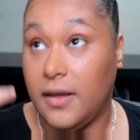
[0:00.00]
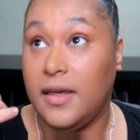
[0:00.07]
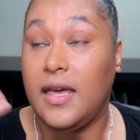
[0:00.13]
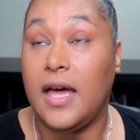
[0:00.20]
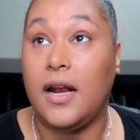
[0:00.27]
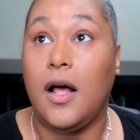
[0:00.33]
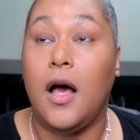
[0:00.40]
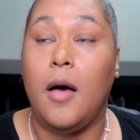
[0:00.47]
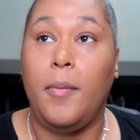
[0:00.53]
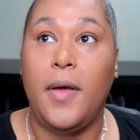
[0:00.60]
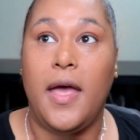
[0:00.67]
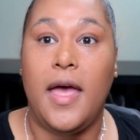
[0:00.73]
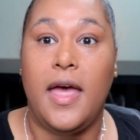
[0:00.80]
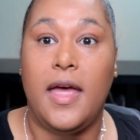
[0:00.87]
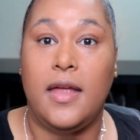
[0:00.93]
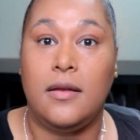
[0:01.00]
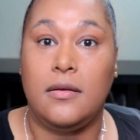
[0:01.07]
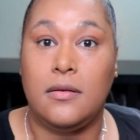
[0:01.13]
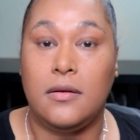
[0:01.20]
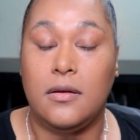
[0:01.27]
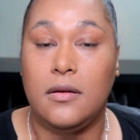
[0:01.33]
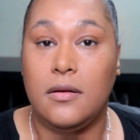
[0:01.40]
get up
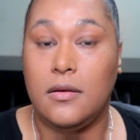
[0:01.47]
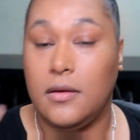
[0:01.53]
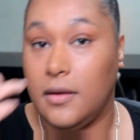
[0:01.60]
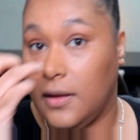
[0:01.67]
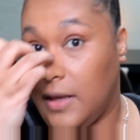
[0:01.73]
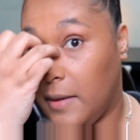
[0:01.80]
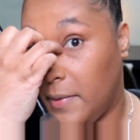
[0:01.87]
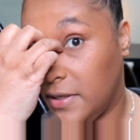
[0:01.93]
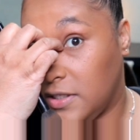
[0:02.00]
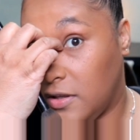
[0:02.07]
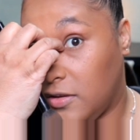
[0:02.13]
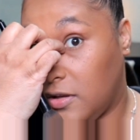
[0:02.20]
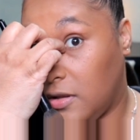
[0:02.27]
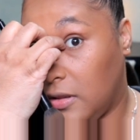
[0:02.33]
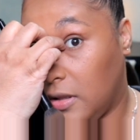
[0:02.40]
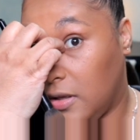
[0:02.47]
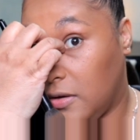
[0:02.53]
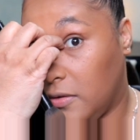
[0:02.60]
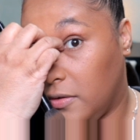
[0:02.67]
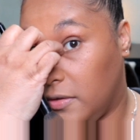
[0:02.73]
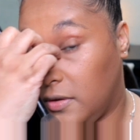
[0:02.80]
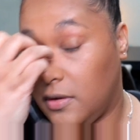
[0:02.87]
and get myself
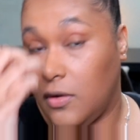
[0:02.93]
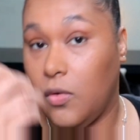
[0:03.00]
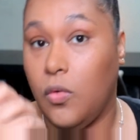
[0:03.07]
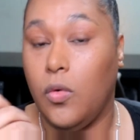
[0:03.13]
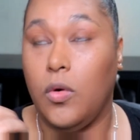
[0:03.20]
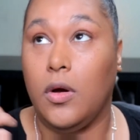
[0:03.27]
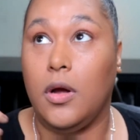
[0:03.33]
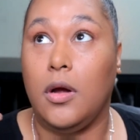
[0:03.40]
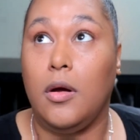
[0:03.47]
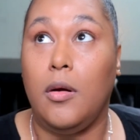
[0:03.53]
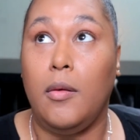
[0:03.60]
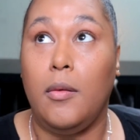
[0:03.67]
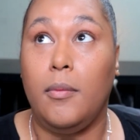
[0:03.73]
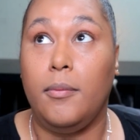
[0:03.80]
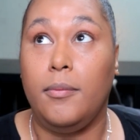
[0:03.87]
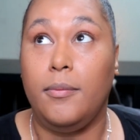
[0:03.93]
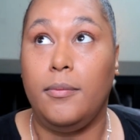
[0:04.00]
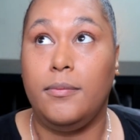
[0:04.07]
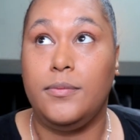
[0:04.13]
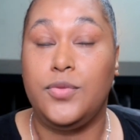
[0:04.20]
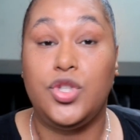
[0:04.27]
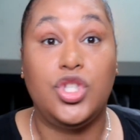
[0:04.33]
clothed or
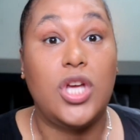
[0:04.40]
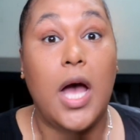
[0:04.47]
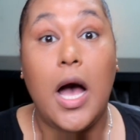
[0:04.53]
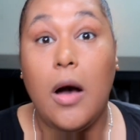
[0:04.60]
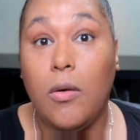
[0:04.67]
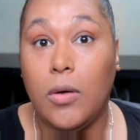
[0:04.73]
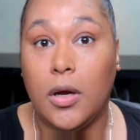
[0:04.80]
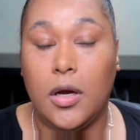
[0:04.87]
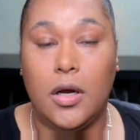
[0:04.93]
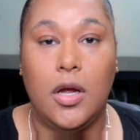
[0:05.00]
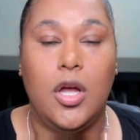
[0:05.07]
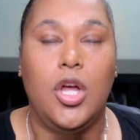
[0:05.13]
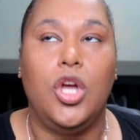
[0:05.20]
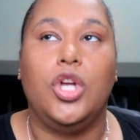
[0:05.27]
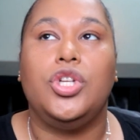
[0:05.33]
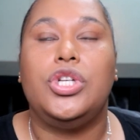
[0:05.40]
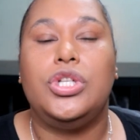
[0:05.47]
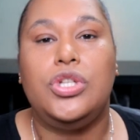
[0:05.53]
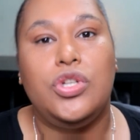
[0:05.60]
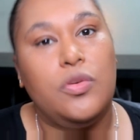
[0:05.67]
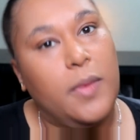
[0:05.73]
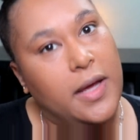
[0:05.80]
shower, to
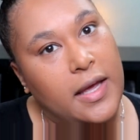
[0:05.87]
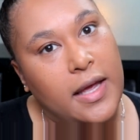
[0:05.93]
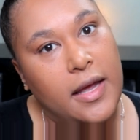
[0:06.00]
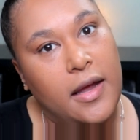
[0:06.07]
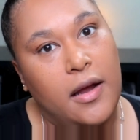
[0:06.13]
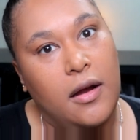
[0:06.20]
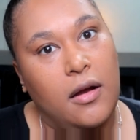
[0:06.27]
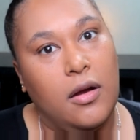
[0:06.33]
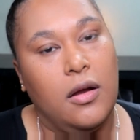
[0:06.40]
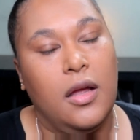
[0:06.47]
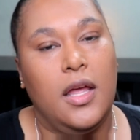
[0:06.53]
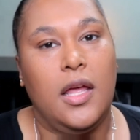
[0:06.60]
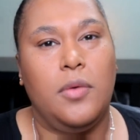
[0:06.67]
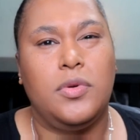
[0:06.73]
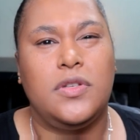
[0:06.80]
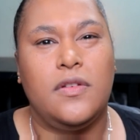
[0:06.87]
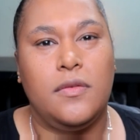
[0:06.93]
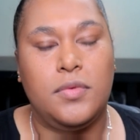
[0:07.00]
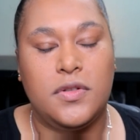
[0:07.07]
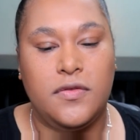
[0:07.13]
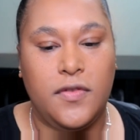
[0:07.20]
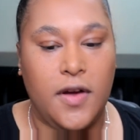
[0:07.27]
do my hair. It
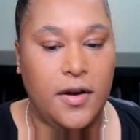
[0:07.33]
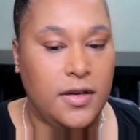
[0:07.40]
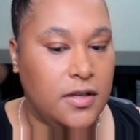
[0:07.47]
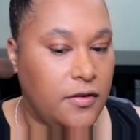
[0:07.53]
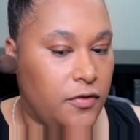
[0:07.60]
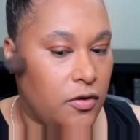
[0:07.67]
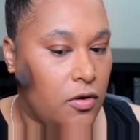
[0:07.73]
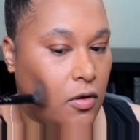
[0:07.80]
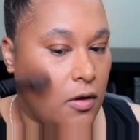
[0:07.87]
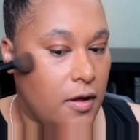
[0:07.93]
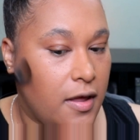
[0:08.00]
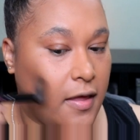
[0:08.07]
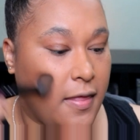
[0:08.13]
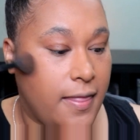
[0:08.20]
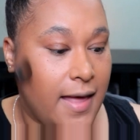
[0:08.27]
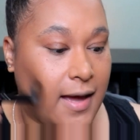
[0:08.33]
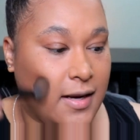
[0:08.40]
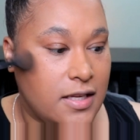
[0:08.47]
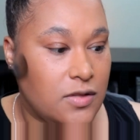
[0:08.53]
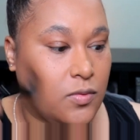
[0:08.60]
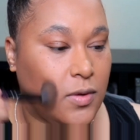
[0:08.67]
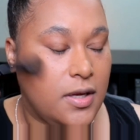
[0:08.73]
was very difficult, and that
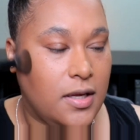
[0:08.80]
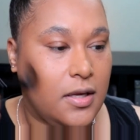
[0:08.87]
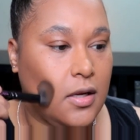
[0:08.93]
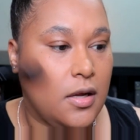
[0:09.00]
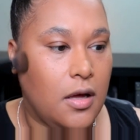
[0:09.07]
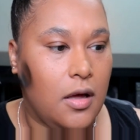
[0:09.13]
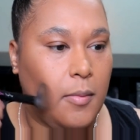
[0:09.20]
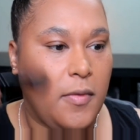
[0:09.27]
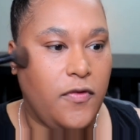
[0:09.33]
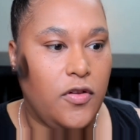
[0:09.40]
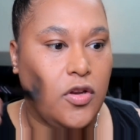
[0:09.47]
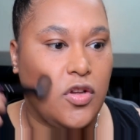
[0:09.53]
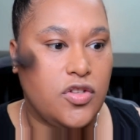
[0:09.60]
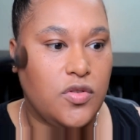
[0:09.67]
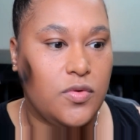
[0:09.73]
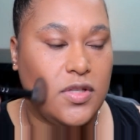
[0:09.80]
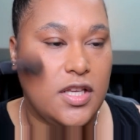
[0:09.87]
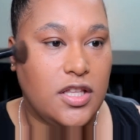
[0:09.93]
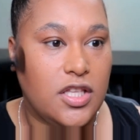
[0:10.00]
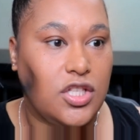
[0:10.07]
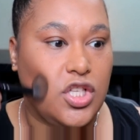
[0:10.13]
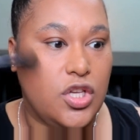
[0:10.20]
is when, if you notice, there was
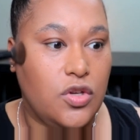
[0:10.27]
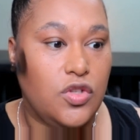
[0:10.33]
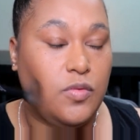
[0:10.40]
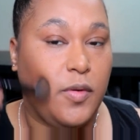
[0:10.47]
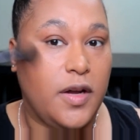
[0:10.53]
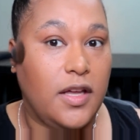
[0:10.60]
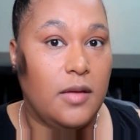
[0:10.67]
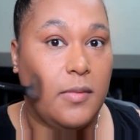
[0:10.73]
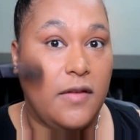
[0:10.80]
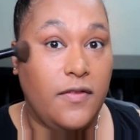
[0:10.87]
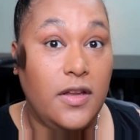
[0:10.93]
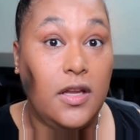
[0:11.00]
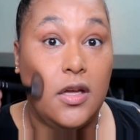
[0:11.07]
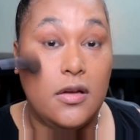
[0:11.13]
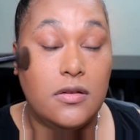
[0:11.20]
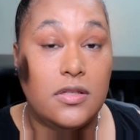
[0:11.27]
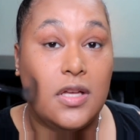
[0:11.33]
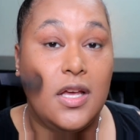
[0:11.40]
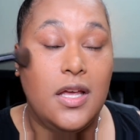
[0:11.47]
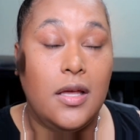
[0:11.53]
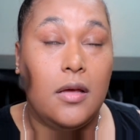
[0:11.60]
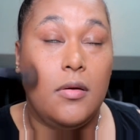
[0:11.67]
like this huge break in my videos.
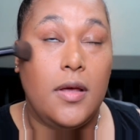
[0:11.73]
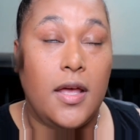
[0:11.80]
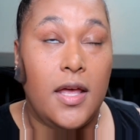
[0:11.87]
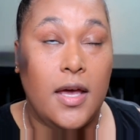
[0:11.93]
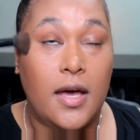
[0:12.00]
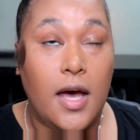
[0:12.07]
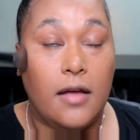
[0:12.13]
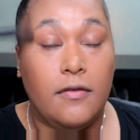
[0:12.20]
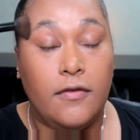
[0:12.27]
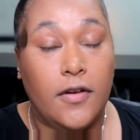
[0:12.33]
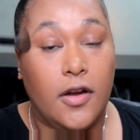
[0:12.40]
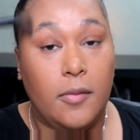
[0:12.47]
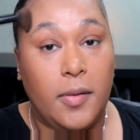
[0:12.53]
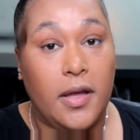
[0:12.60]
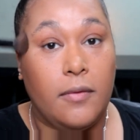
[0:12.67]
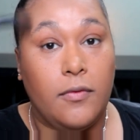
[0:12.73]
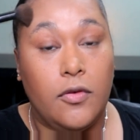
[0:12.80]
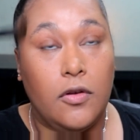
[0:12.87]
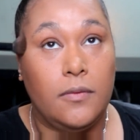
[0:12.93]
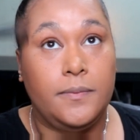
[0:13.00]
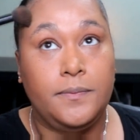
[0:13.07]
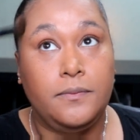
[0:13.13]
It had gotten very
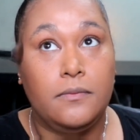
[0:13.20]
painful.